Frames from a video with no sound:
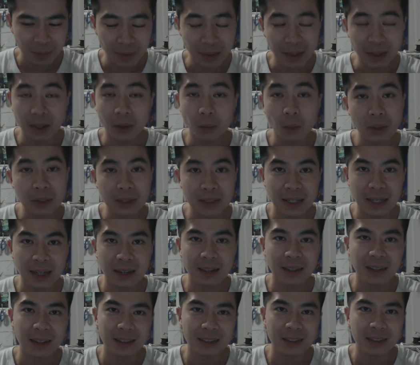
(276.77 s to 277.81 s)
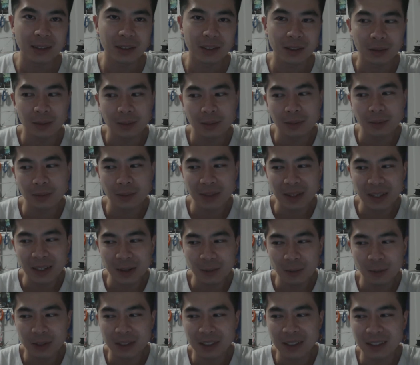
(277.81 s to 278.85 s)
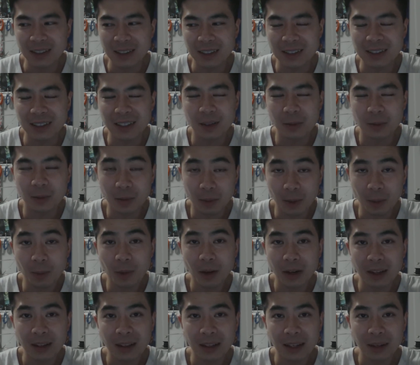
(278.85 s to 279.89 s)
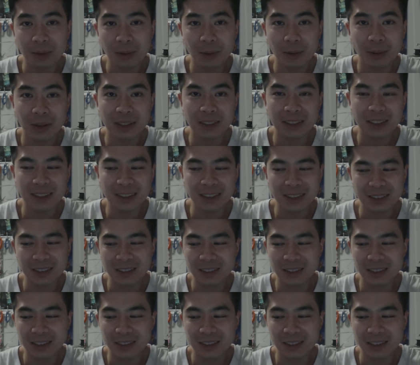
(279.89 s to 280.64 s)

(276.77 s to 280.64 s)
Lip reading: But it wasn't out yet, so we ended up watching this, and I'm quite glad we watched it.